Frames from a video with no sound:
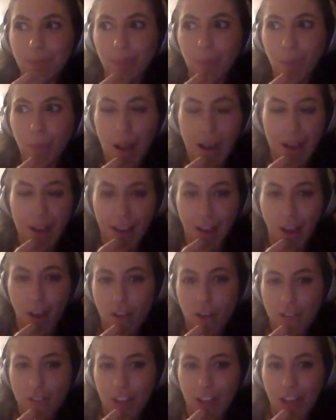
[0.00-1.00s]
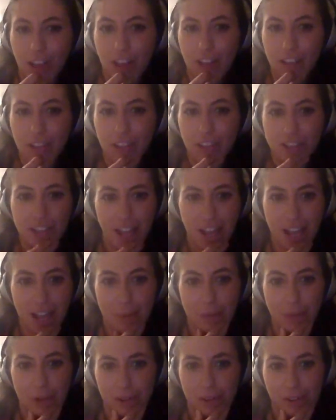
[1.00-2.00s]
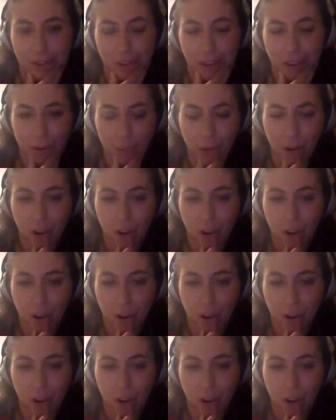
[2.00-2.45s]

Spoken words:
winning over the team and doing